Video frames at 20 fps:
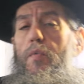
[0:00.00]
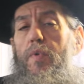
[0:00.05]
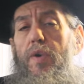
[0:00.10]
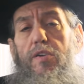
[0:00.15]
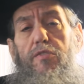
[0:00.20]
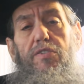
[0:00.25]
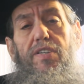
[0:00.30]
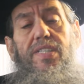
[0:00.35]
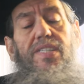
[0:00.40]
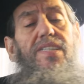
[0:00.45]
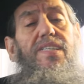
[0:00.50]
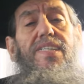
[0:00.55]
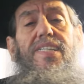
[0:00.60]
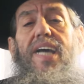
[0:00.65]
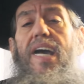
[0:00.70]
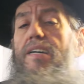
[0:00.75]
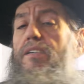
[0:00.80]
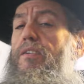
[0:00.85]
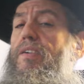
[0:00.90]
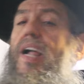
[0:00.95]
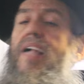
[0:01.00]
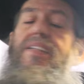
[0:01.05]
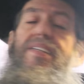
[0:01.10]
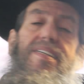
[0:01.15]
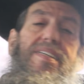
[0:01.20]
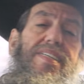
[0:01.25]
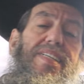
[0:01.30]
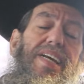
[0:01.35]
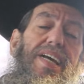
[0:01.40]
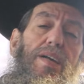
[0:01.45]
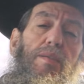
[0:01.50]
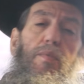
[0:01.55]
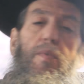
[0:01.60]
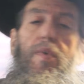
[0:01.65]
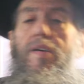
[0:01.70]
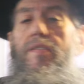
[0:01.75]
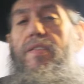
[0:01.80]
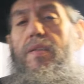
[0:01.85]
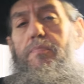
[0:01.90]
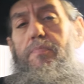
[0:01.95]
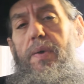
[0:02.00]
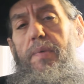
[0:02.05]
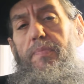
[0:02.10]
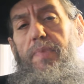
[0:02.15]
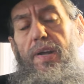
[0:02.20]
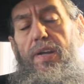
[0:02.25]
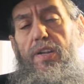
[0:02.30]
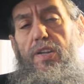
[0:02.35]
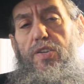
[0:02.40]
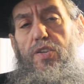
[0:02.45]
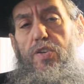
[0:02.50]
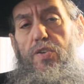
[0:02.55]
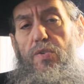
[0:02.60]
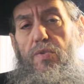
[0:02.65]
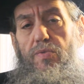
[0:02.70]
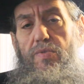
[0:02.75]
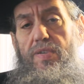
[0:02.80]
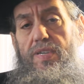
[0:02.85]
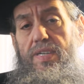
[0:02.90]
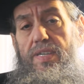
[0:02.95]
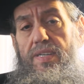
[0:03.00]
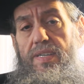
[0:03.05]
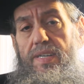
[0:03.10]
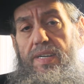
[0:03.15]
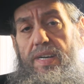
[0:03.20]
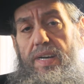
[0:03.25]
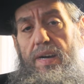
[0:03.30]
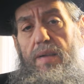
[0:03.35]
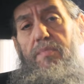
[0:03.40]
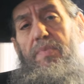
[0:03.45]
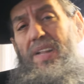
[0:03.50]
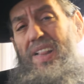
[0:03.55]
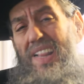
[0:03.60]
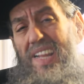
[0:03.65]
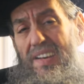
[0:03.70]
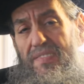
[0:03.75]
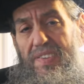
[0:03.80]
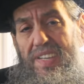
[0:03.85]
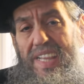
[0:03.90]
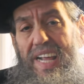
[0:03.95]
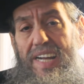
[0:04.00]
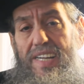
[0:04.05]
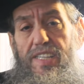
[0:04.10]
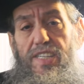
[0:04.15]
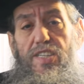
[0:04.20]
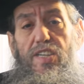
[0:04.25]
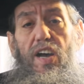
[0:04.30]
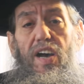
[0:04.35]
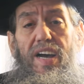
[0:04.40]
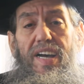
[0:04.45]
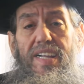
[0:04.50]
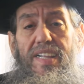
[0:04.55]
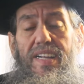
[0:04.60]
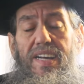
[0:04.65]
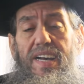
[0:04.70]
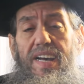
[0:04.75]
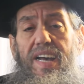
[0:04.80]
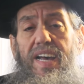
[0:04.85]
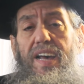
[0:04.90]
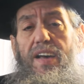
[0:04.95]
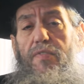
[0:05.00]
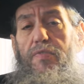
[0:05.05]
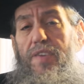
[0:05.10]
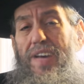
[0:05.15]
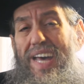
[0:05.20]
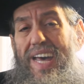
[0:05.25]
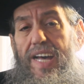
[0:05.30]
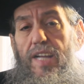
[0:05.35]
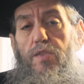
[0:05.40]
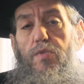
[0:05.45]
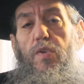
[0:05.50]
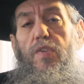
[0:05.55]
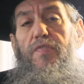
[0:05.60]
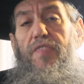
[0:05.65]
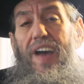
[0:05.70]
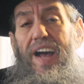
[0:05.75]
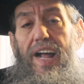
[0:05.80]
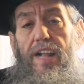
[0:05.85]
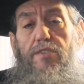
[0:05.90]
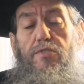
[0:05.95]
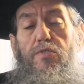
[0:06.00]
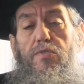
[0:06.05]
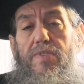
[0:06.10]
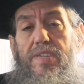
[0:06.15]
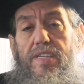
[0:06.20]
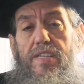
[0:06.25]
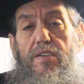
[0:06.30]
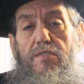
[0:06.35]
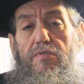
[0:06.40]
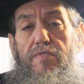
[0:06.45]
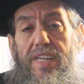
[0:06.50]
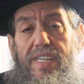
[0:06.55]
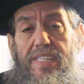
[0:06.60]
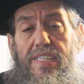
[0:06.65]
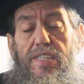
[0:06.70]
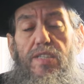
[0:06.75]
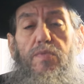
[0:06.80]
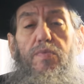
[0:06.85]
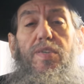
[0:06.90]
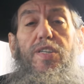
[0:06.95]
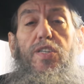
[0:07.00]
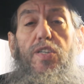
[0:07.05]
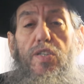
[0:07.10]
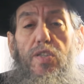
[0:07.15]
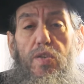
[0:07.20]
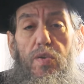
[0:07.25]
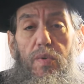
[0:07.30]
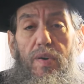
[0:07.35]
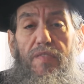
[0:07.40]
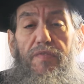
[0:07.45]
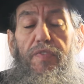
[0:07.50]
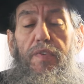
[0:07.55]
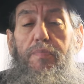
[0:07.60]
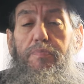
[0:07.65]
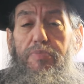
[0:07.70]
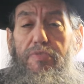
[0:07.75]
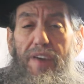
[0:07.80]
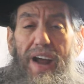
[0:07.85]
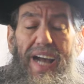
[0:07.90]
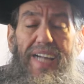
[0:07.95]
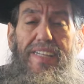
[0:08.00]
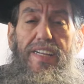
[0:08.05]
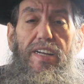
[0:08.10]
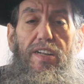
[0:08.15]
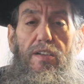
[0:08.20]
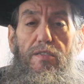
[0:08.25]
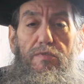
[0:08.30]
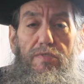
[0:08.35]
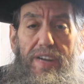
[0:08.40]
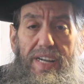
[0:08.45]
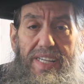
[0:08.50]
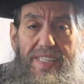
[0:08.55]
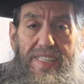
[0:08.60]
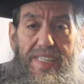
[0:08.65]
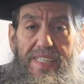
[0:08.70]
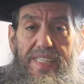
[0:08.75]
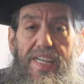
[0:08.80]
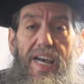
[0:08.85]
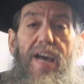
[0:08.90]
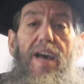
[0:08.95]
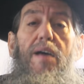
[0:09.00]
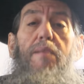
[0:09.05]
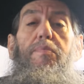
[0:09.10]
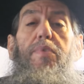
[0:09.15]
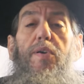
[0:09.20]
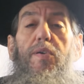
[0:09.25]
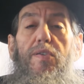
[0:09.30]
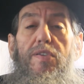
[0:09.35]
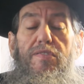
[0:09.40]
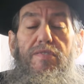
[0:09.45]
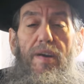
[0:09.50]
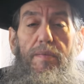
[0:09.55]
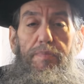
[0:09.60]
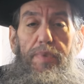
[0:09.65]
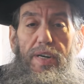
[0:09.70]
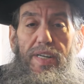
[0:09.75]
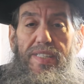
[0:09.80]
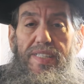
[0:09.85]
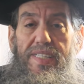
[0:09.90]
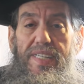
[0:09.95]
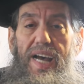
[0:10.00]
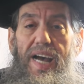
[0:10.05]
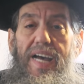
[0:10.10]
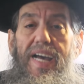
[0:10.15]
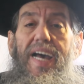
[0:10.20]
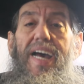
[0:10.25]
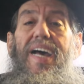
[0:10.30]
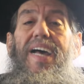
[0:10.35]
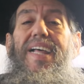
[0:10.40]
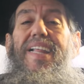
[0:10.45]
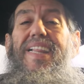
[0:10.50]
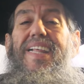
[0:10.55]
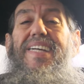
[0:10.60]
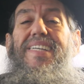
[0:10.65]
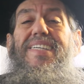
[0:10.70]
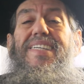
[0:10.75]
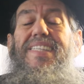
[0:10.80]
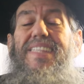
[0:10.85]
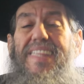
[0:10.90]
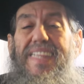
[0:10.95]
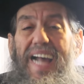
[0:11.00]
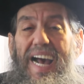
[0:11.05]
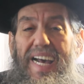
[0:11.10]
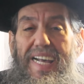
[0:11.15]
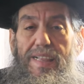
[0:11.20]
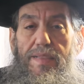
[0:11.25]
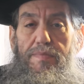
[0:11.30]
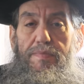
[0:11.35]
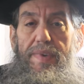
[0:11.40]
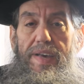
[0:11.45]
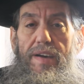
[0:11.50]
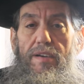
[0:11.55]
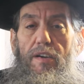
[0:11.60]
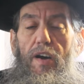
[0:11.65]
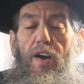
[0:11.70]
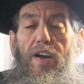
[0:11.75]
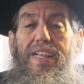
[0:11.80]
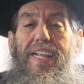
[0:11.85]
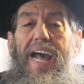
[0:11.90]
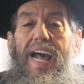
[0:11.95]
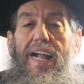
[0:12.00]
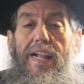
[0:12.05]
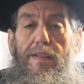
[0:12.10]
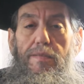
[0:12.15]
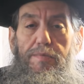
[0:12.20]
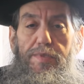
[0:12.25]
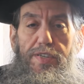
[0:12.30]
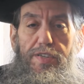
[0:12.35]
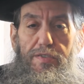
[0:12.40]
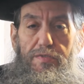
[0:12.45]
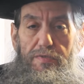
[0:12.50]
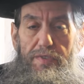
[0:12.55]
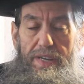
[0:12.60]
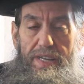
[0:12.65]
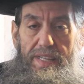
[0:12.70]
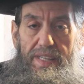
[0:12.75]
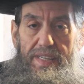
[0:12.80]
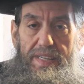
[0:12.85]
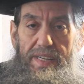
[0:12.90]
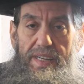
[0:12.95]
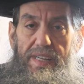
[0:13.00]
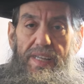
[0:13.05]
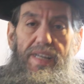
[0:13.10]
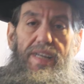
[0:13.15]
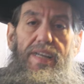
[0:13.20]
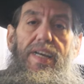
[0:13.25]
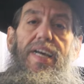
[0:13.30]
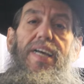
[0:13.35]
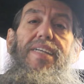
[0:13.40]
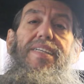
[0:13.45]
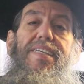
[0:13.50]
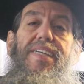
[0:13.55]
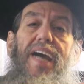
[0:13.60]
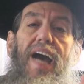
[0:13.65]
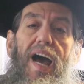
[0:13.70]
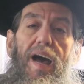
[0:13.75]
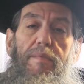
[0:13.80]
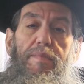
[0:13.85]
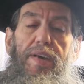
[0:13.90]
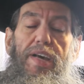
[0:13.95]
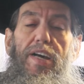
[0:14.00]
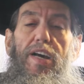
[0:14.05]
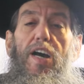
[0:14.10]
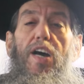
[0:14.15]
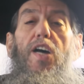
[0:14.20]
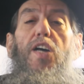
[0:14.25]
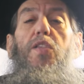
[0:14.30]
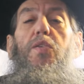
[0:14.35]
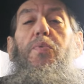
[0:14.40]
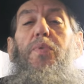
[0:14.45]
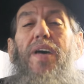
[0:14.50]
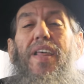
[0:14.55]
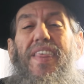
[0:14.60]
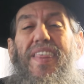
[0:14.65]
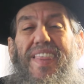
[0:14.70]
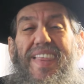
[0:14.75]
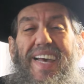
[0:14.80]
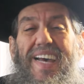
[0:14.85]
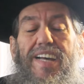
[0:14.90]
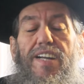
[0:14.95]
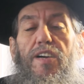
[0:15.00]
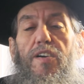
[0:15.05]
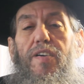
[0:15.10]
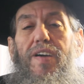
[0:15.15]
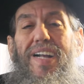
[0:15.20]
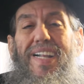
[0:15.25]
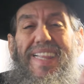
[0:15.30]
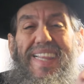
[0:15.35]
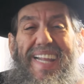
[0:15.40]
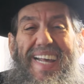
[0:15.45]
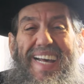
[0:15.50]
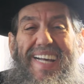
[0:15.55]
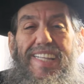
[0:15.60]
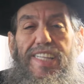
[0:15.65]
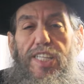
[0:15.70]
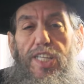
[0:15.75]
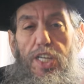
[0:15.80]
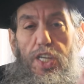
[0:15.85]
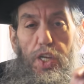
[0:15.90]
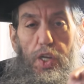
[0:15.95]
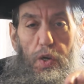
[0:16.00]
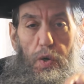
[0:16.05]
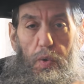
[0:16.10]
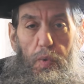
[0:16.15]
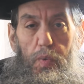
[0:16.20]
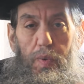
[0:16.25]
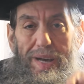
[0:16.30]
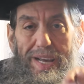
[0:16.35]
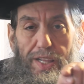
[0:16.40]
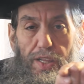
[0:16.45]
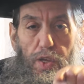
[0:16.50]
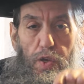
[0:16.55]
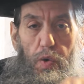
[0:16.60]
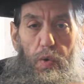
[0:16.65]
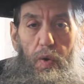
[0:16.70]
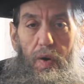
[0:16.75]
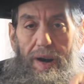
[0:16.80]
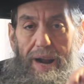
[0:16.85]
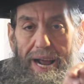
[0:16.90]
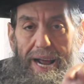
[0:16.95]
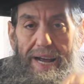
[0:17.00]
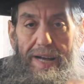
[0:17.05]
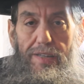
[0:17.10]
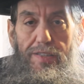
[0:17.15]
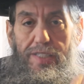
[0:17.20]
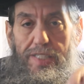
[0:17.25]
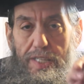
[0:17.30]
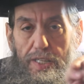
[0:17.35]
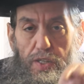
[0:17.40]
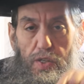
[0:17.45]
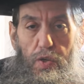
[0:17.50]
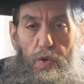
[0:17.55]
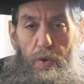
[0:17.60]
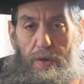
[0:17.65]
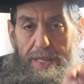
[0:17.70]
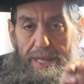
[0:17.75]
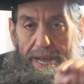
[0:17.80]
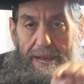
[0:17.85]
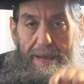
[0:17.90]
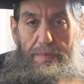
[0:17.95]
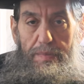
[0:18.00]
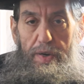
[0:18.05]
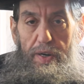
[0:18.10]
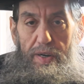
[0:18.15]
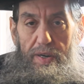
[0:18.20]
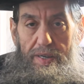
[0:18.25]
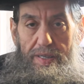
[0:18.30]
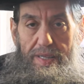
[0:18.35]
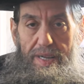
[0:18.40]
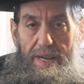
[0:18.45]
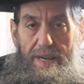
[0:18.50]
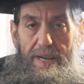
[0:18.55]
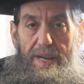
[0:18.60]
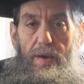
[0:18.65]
where Christians say, I don't understand, where are the biblical Jews? But leaving that aside, if we can't do it for altruistic reasons, we should do it for practical reasons, because Rabbi Yisai, this nightmare on Elm Street is coming to a theater near to you, in your house, in your neighborhood.